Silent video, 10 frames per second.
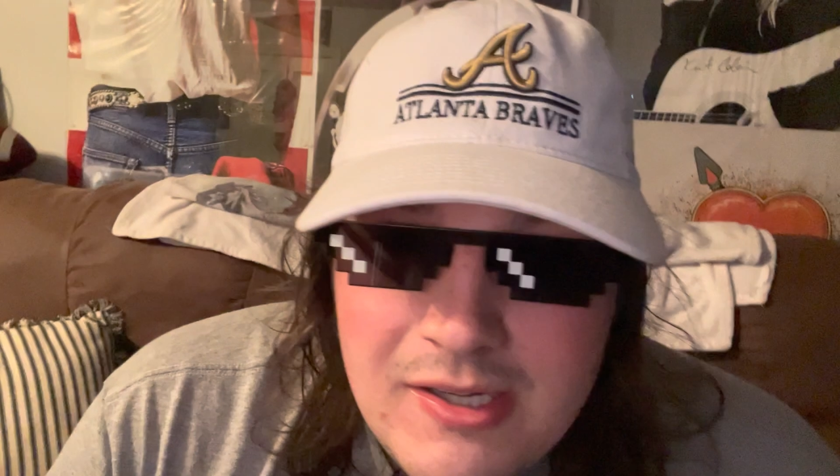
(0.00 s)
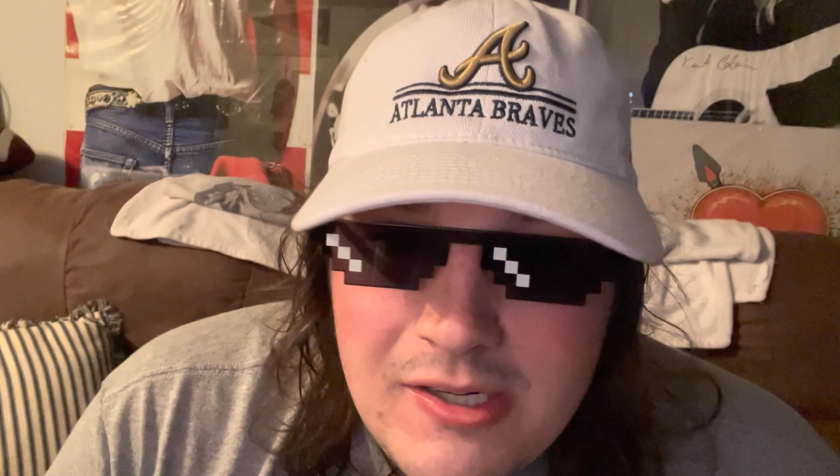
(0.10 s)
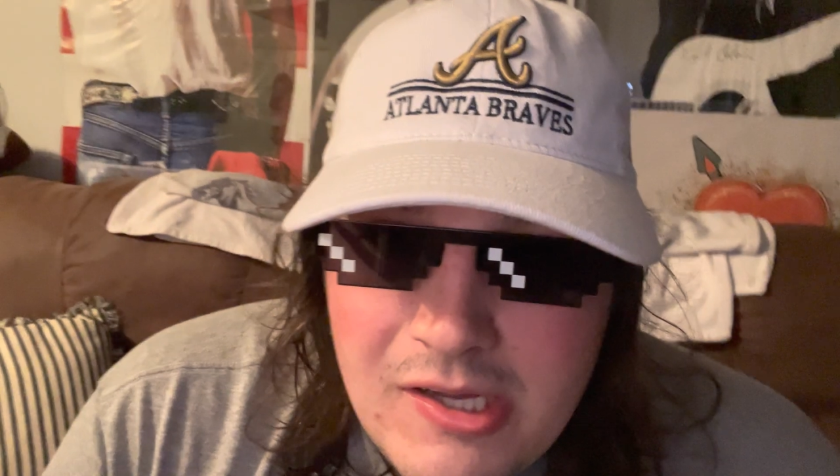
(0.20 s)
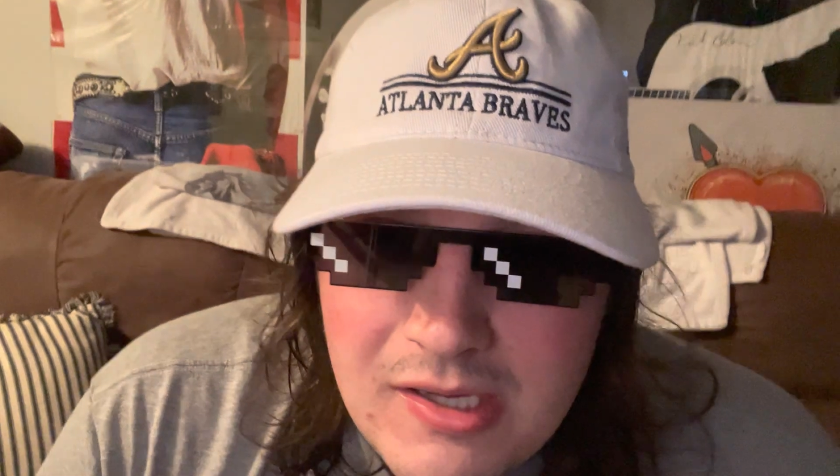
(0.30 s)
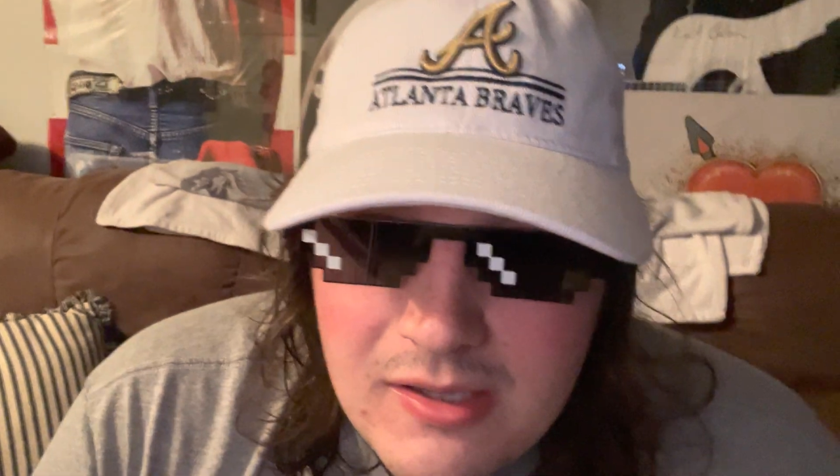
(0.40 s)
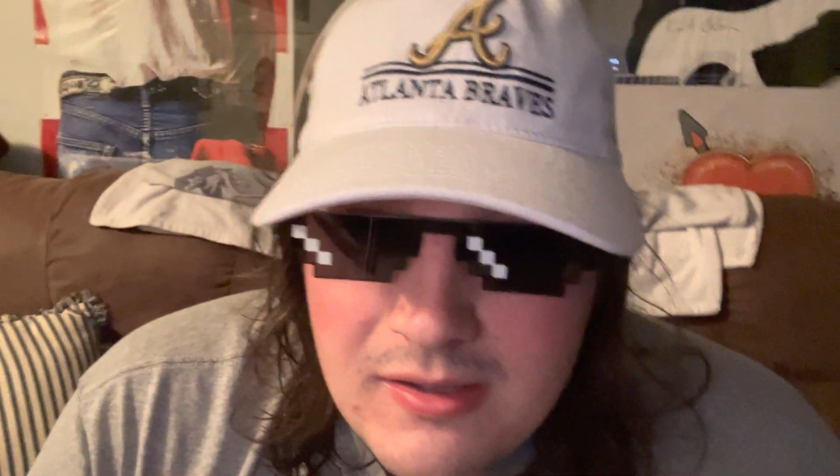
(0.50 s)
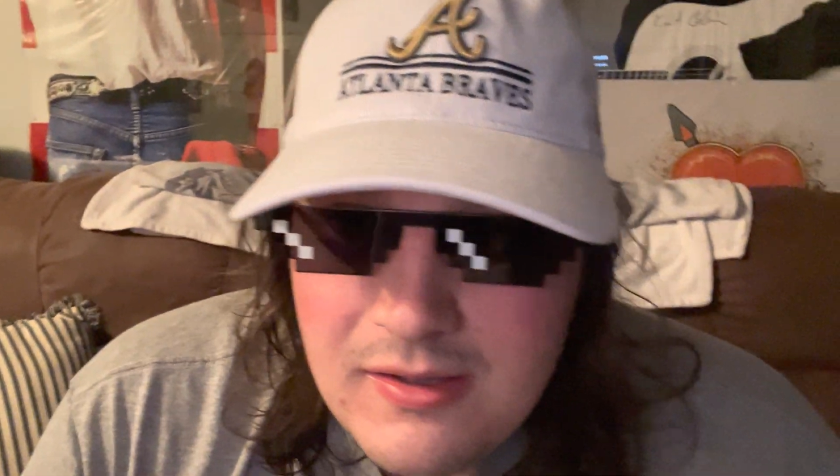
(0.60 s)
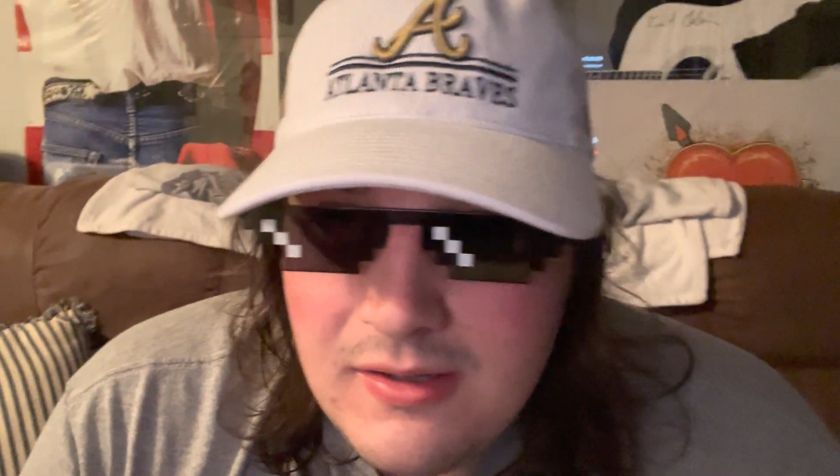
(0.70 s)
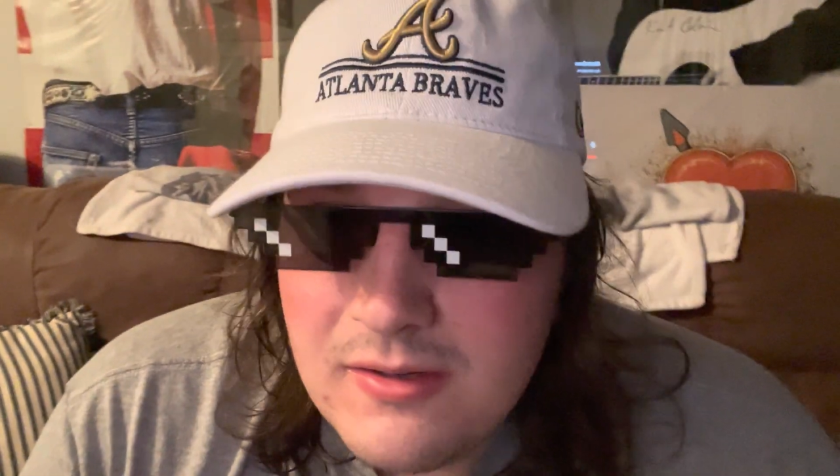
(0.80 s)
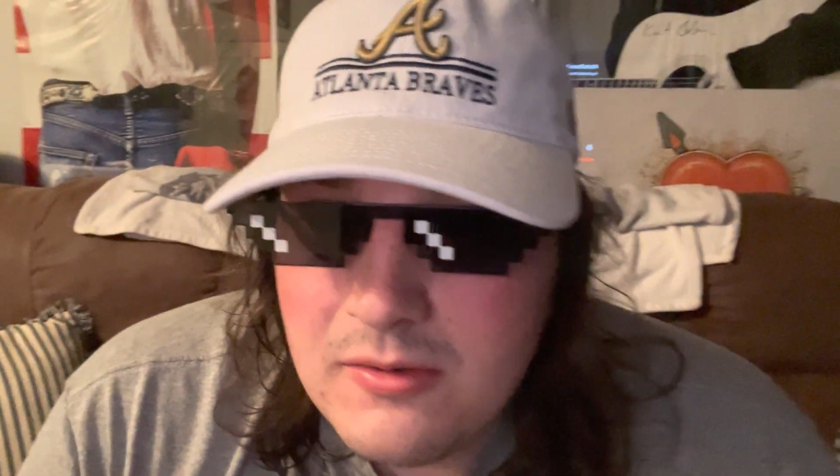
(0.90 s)
You're not,
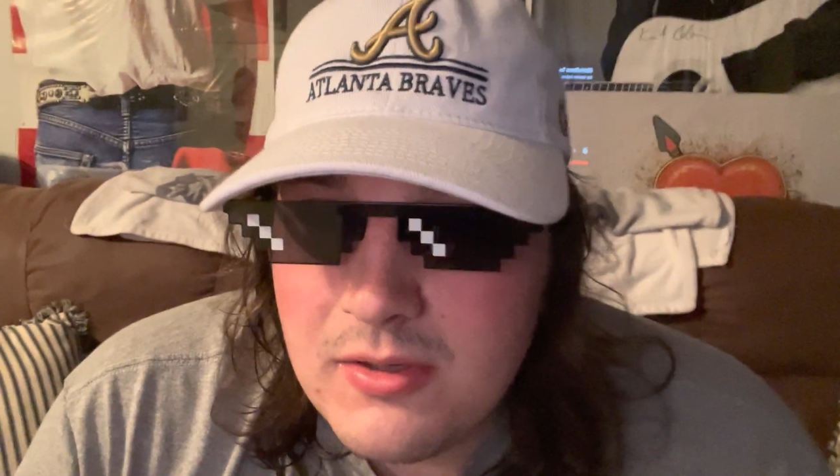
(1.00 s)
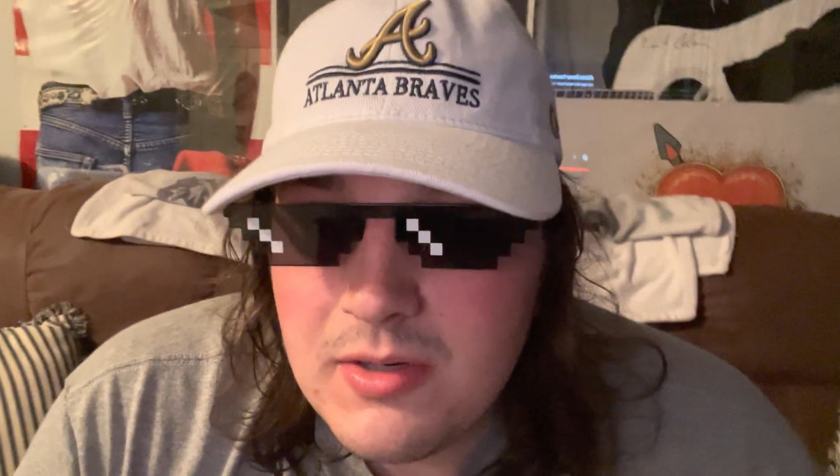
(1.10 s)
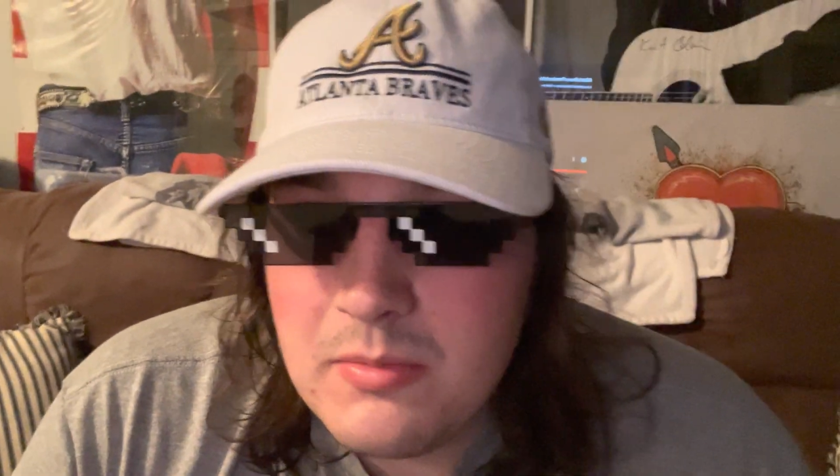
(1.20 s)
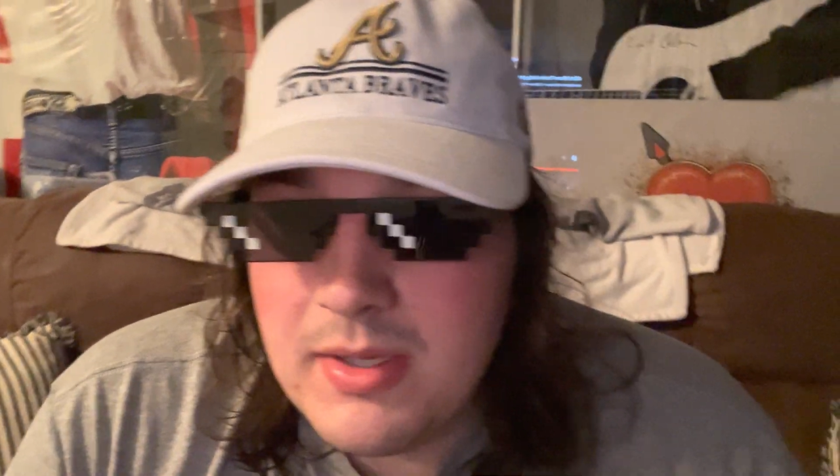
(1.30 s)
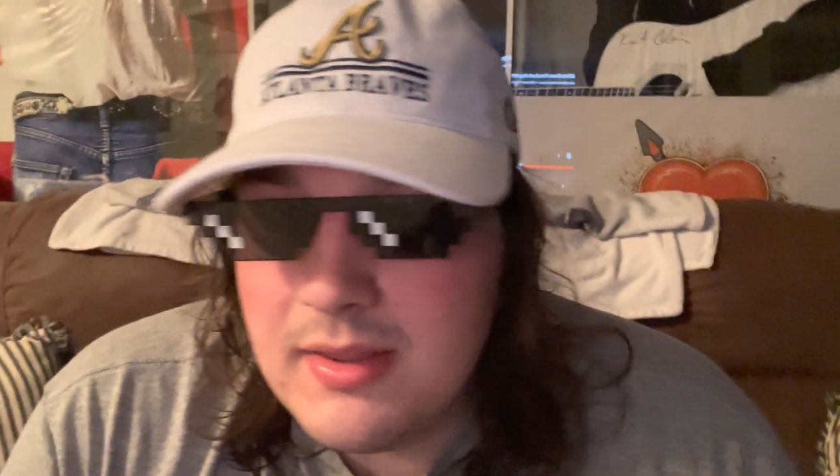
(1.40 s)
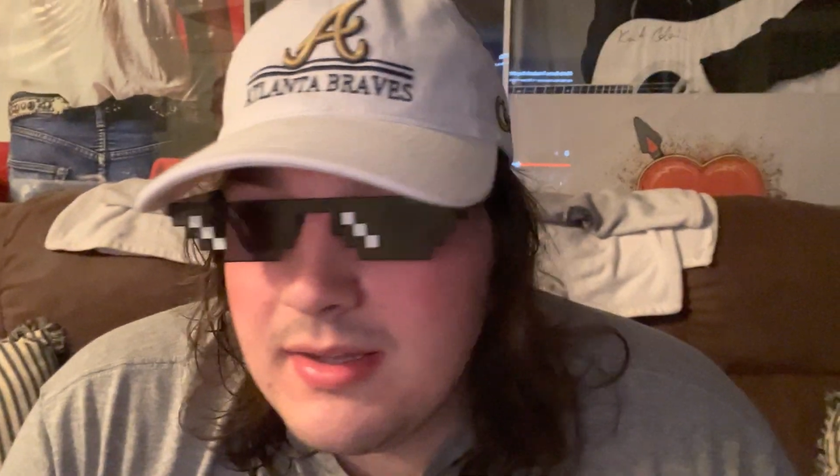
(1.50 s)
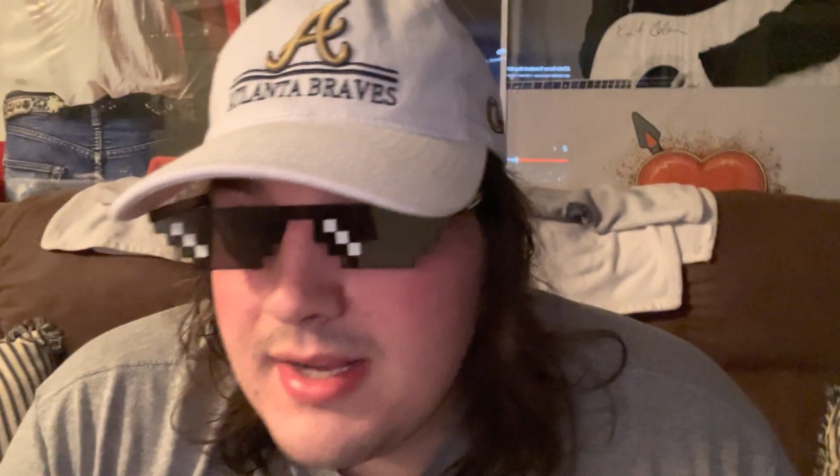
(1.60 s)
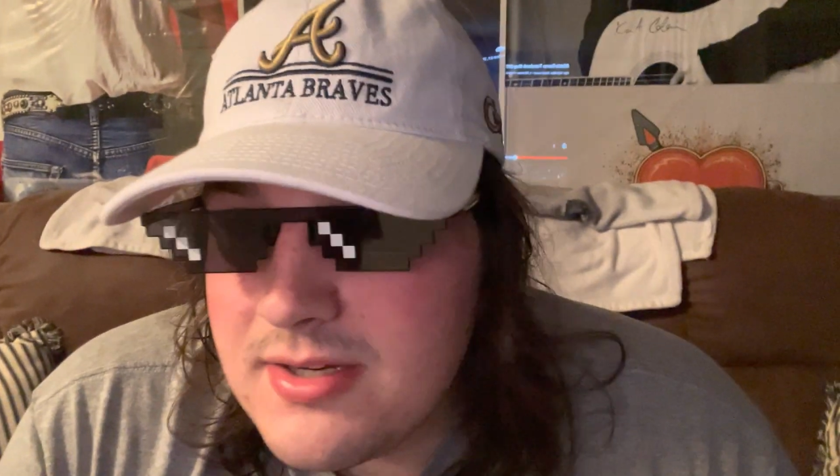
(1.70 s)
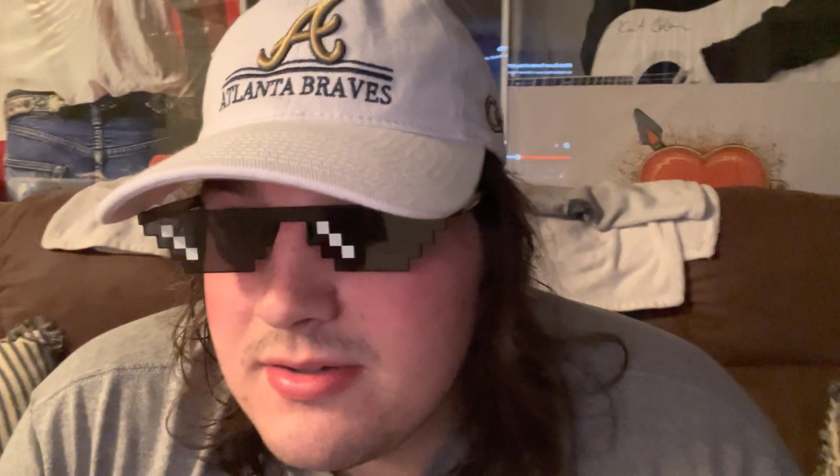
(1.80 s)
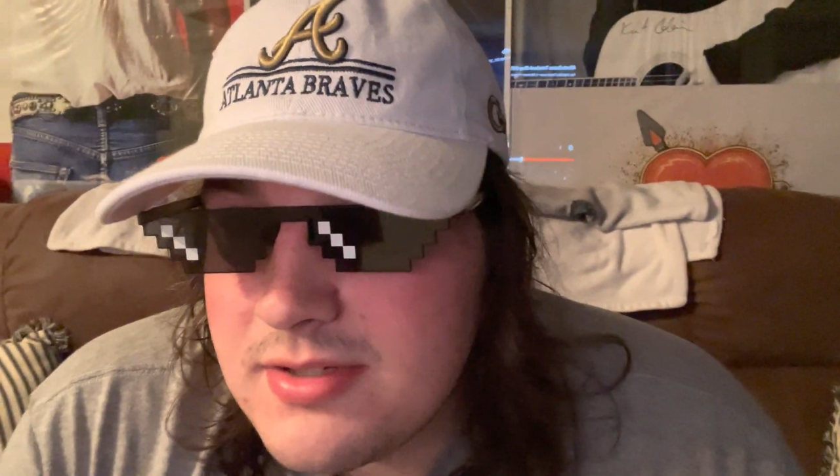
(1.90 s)
going to win the
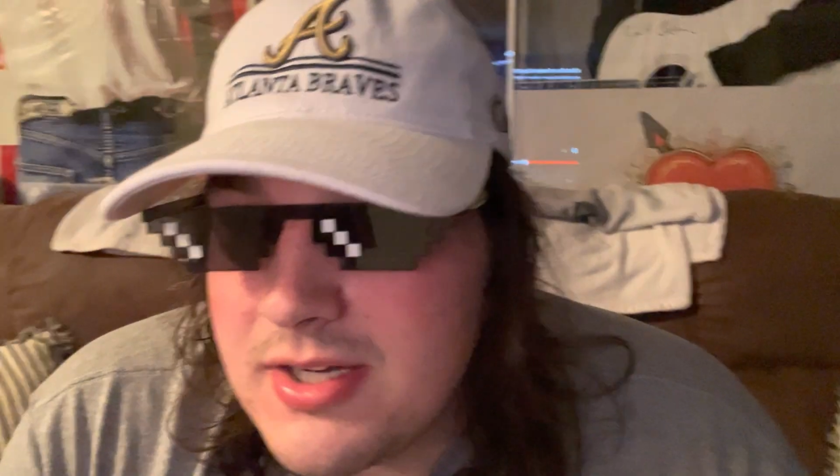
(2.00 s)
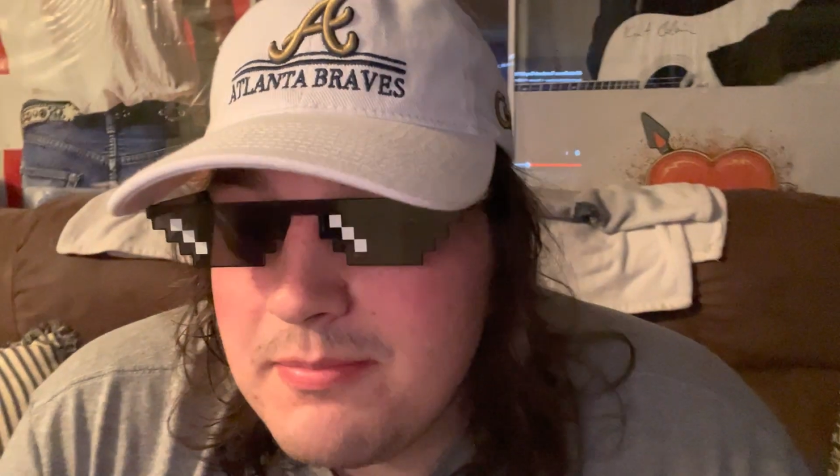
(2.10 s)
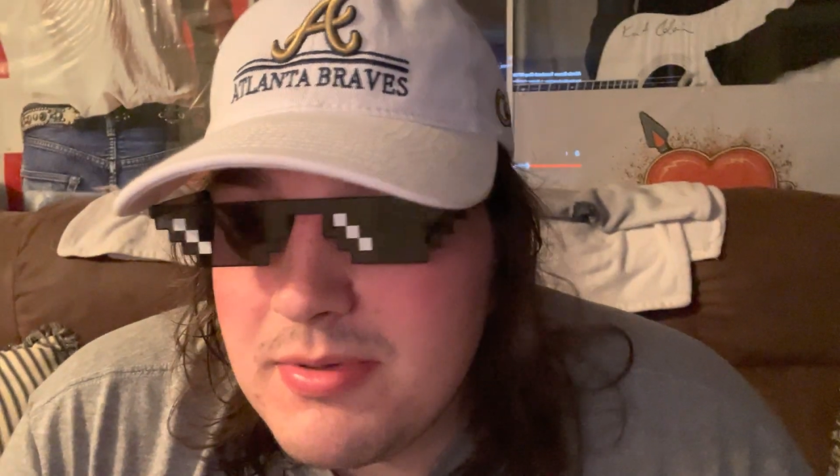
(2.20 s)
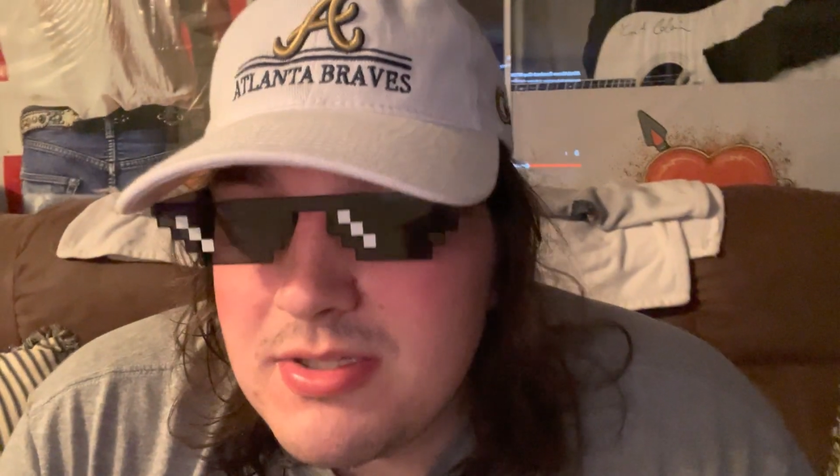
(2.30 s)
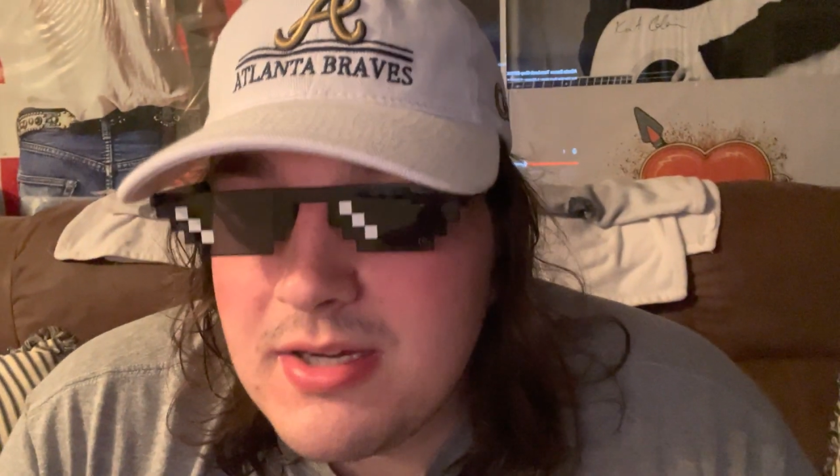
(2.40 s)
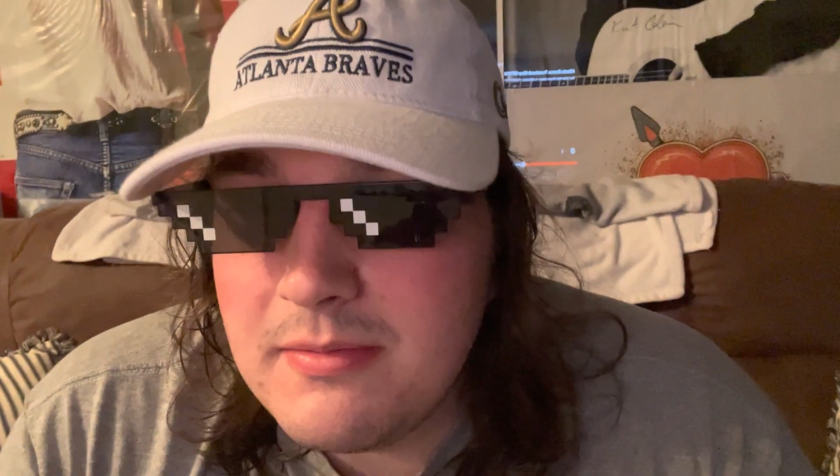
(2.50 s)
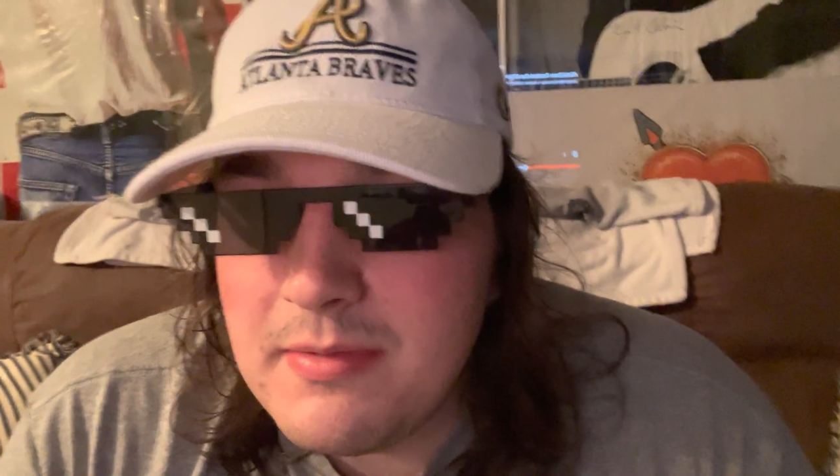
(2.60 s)
national championship.